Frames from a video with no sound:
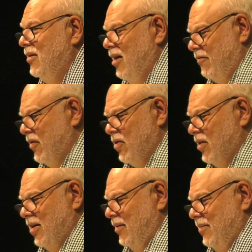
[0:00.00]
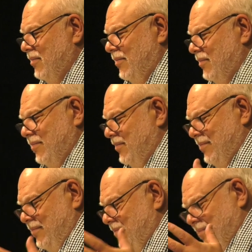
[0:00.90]
official
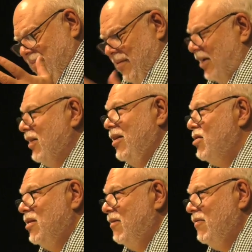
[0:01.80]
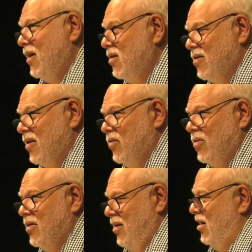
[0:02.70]
recognition of this. This
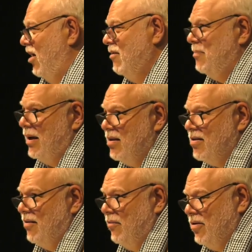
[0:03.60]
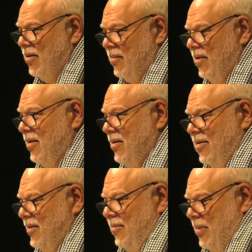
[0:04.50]
was an art piece. It was a
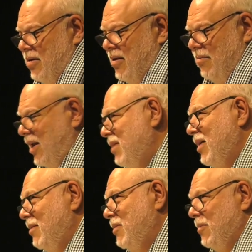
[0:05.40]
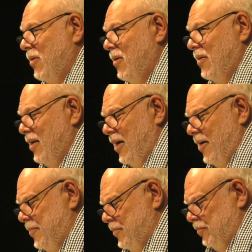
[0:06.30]
piece that many, many people
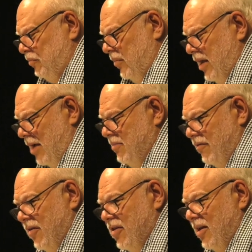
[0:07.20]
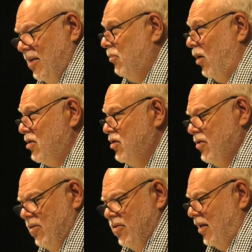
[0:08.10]
um, came to visit and brought
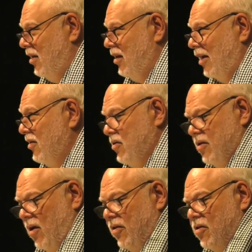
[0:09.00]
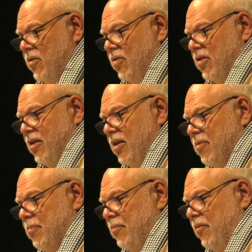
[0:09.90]
shoes. a lot of the all the shoes in
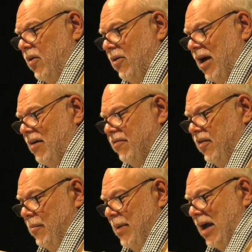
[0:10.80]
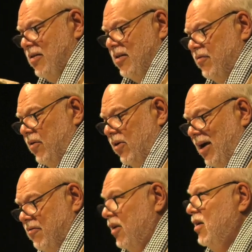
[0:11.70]
this photograph, in the bags in this
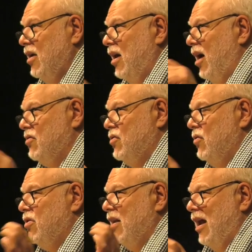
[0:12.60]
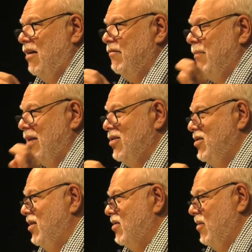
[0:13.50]
photograph, are shoes that have
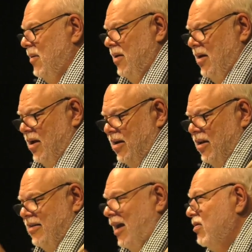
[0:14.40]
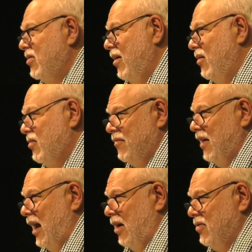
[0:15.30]
messages. And the downstairs of
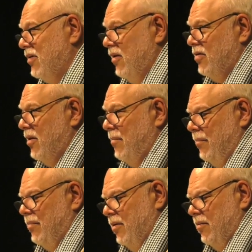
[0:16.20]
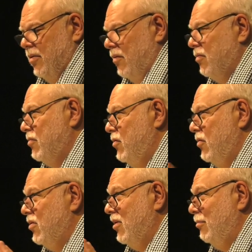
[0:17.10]
the house, there's a there's
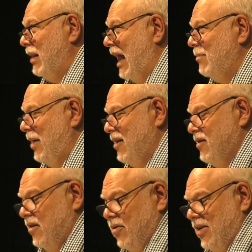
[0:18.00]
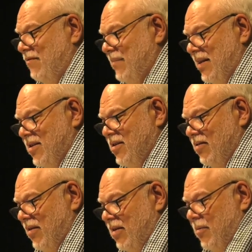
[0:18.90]
shoes that are in black bags that don't have
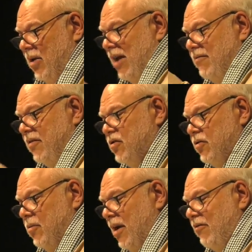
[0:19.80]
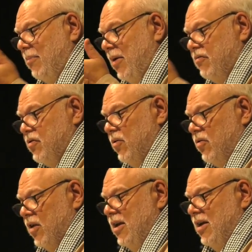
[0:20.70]
messages, right? So every shoe, every pair of
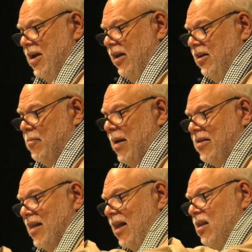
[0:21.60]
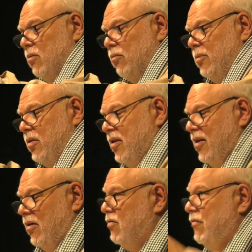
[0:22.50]
shoes in these bags, and that little room you see
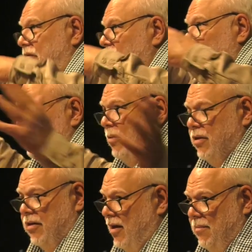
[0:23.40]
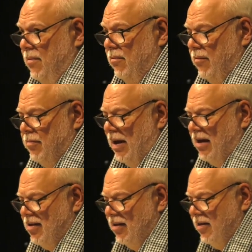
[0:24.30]
there is filled with um, with
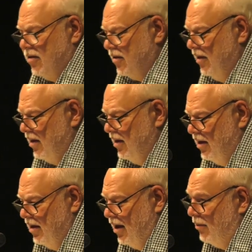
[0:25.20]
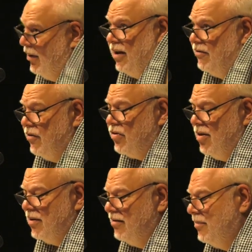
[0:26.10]
bags like this, uh, waiting for
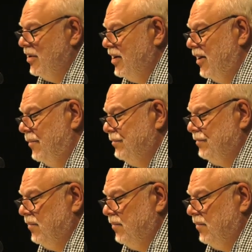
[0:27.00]
something to be done.